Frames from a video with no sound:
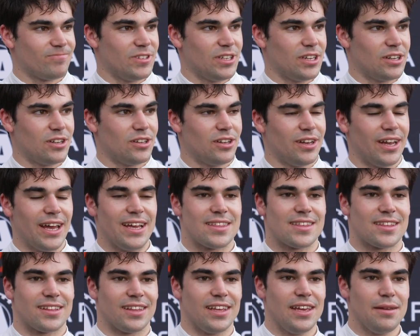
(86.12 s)
little
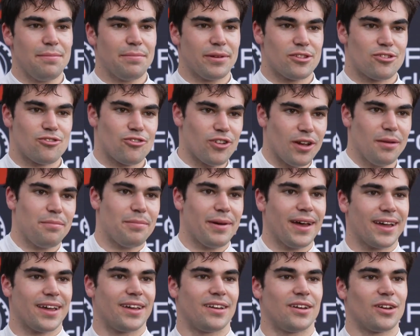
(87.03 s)
night's sleep and straight
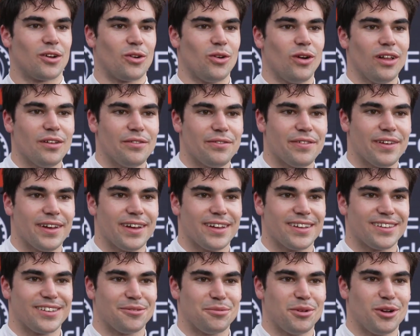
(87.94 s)
back into
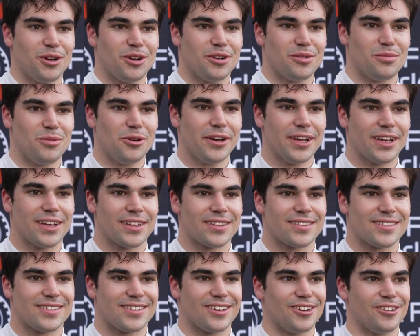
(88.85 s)
qualifying tomorrow morning.
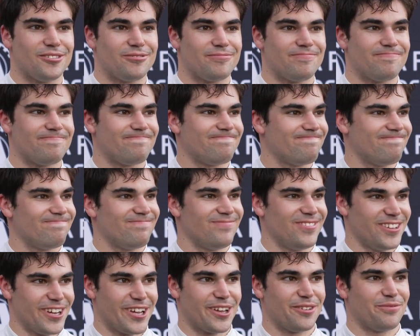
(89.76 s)
So
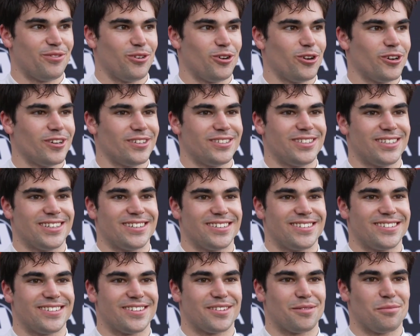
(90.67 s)
looking forward to
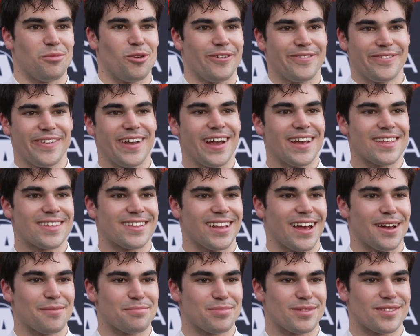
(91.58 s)
some more fast
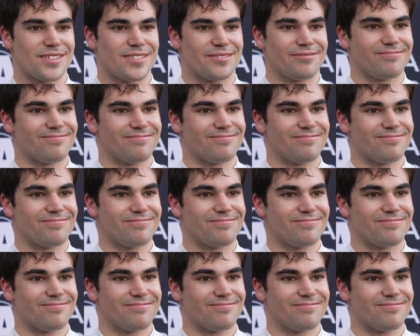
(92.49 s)
laps.